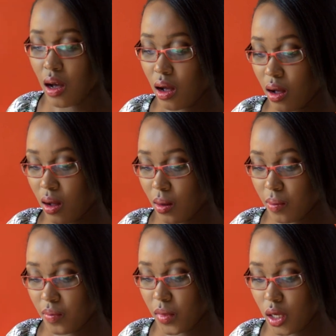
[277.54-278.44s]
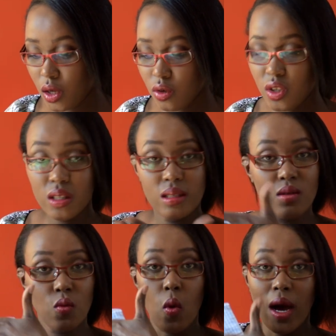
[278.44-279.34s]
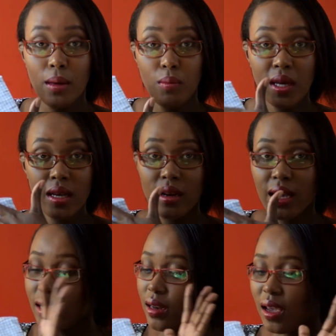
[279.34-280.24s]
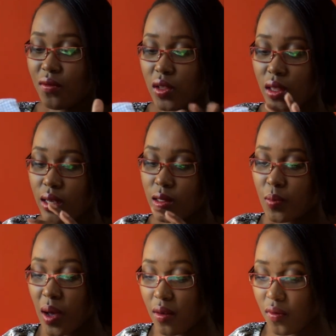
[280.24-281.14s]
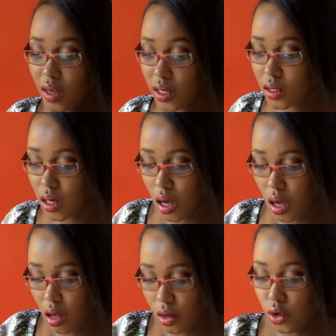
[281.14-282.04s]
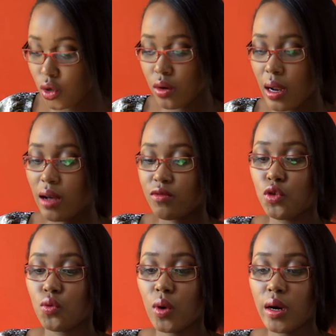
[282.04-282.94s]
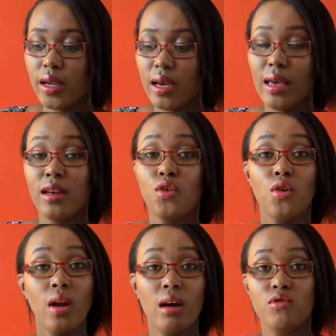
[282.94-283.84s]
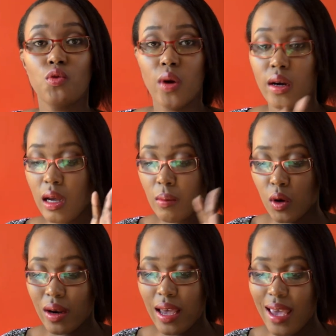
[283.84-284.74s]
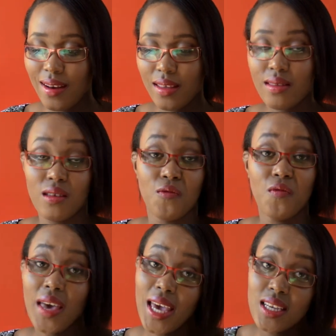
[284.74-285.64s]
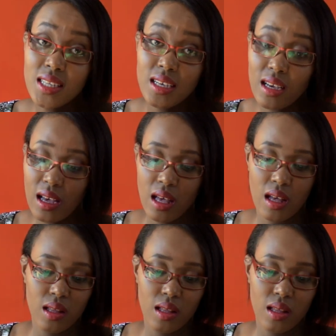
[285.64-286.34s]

Um, you just wipe it and everything is perfect. You don't have to worry, and you don't have to worry about anything fading.